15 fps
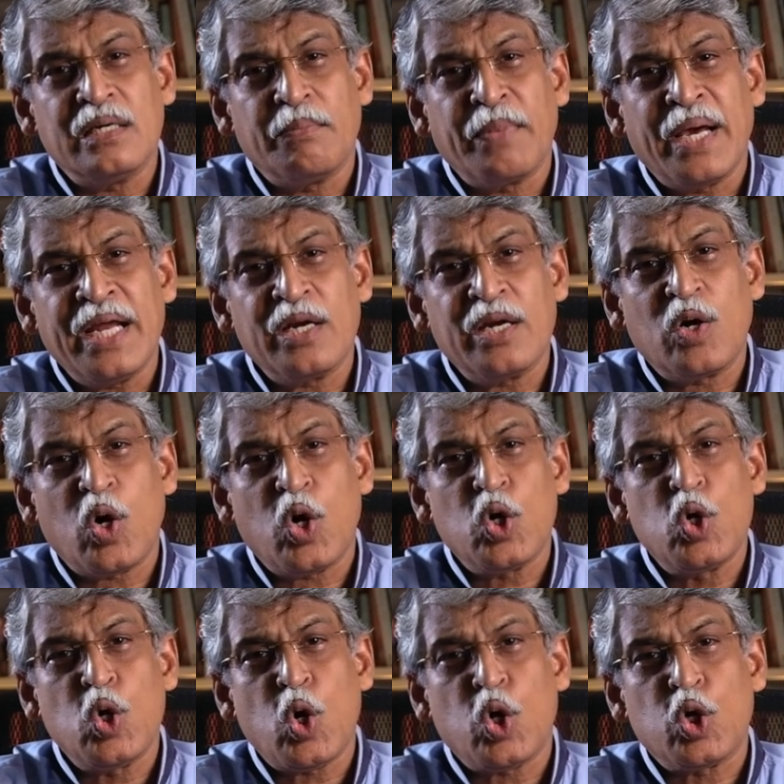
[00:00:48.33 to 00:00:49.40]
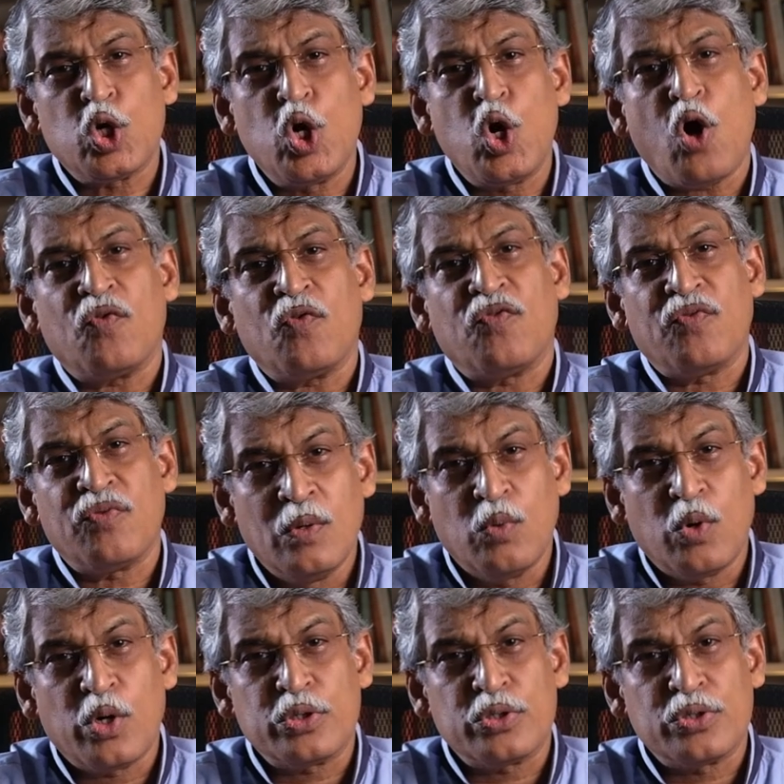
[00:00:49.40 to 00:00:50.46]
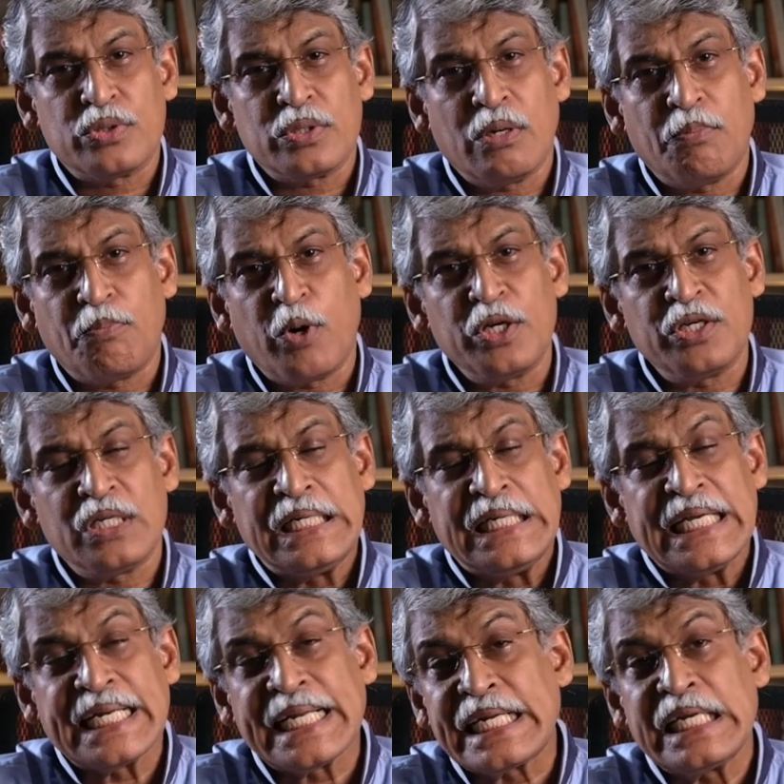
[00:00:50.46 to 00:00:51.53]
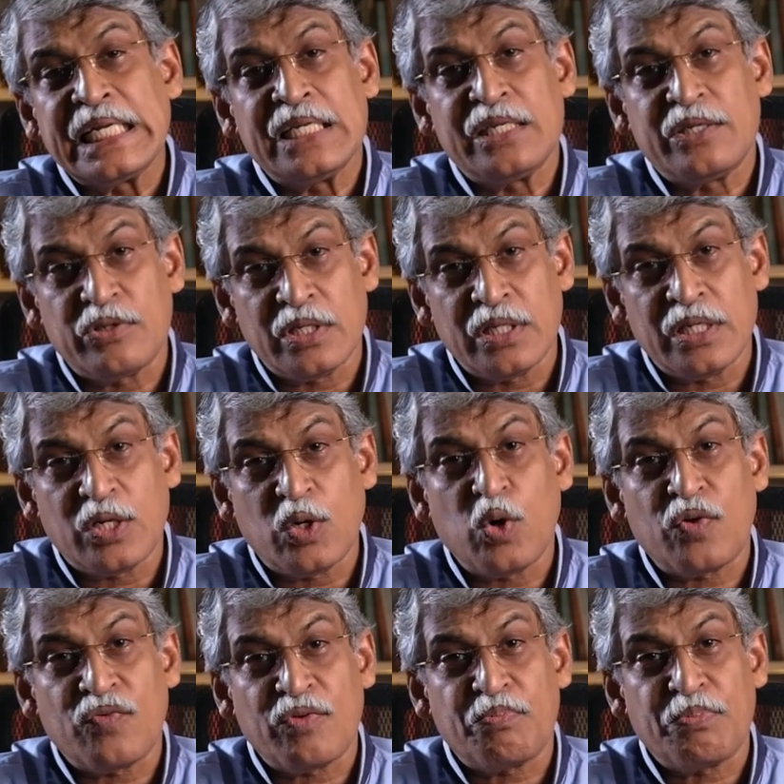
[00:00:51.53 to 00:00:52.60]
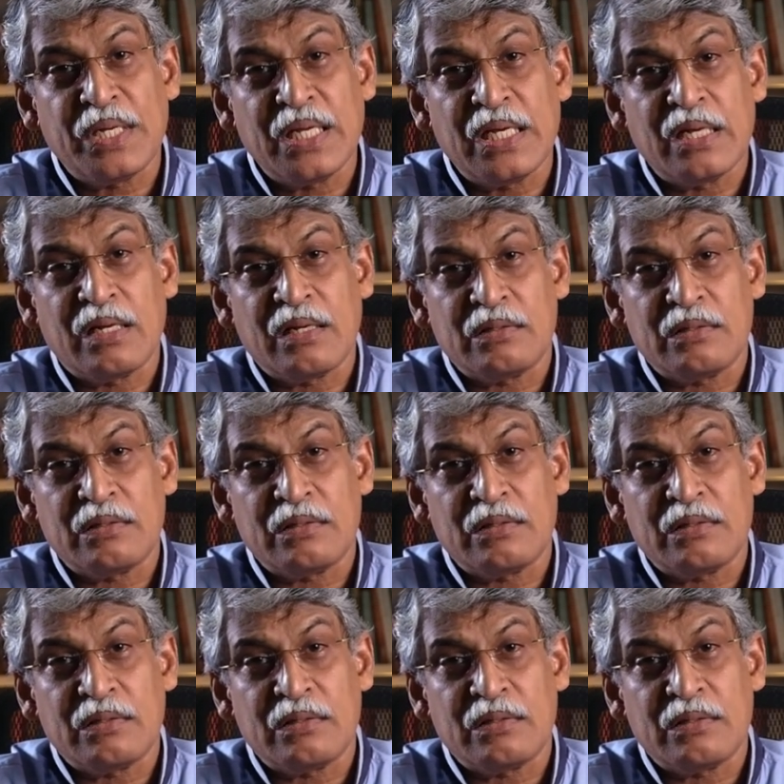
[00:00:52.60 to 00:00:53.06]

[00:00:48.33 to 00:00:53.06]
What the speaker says: A man called Lord Gough was appointed directly to the Court of Appeal.